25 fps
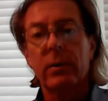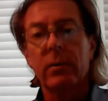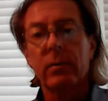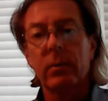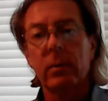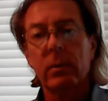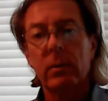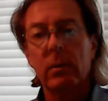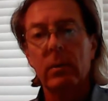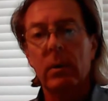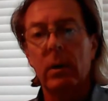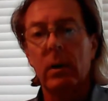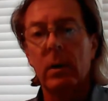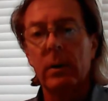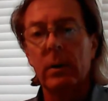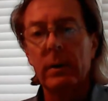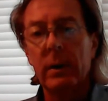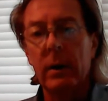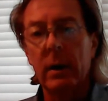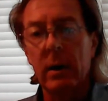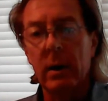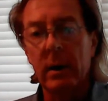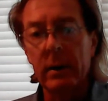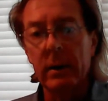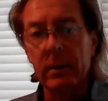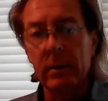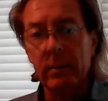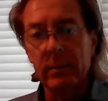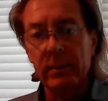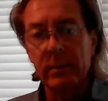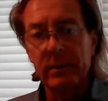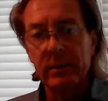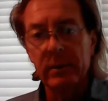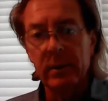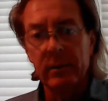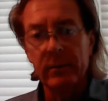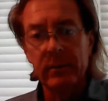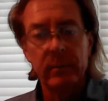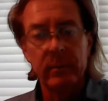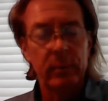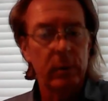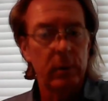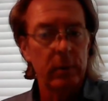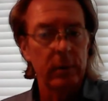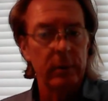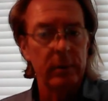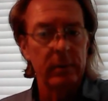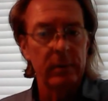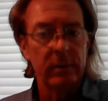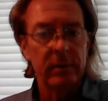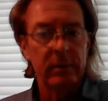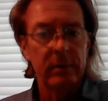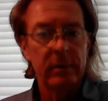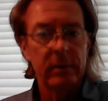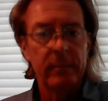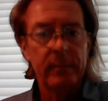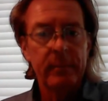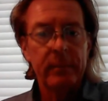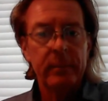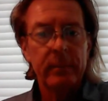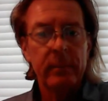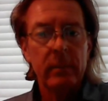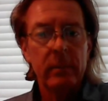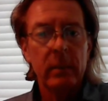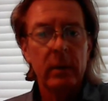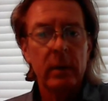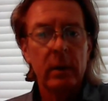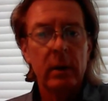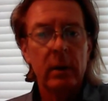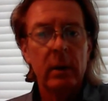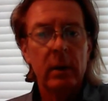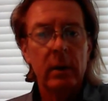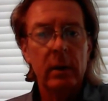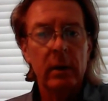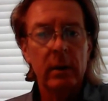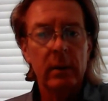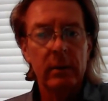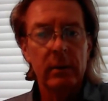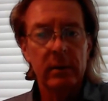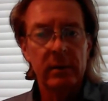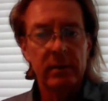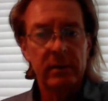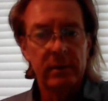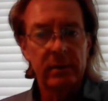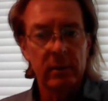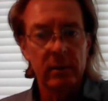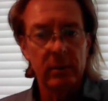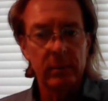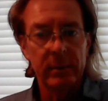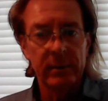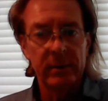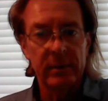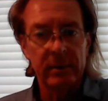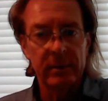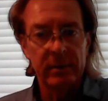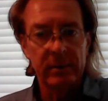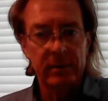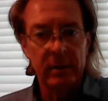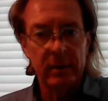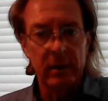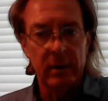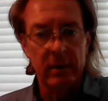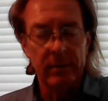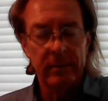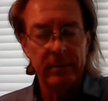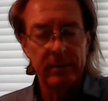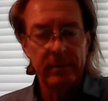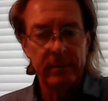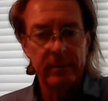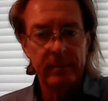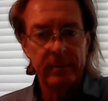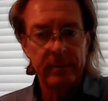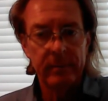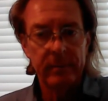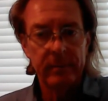through all the items of importance in the syllabus itself.